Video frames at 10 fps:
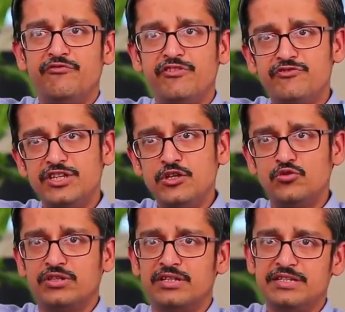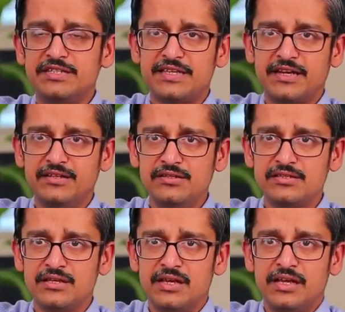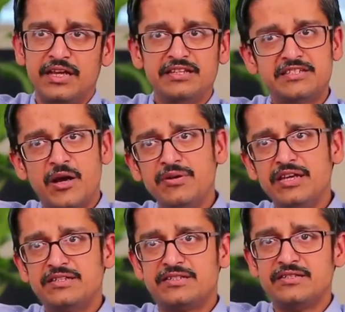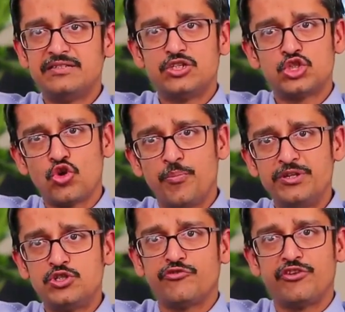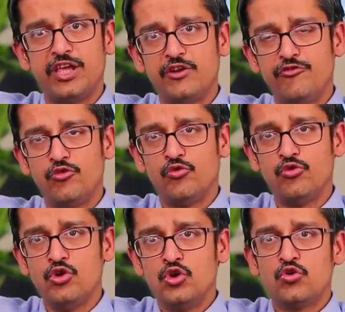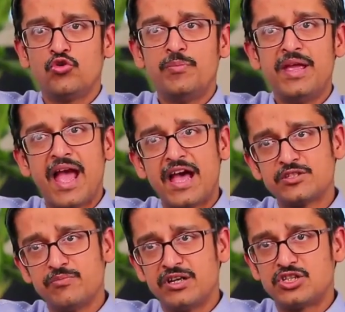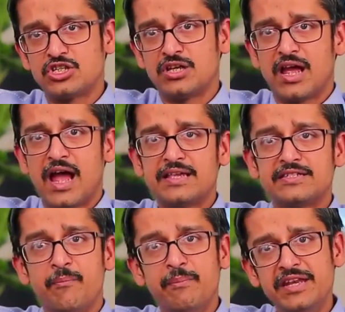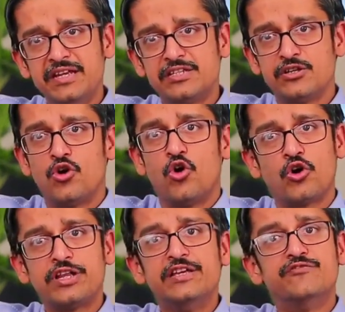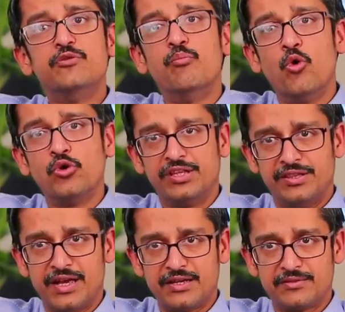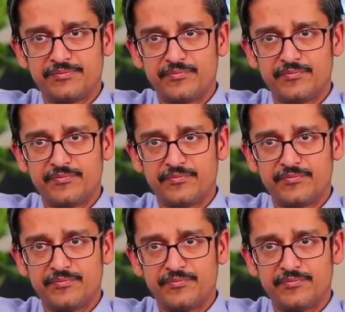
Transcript: 15 to 30 seconds. In some cases, this stoppage of airflow could be as much as a minute or even more than that.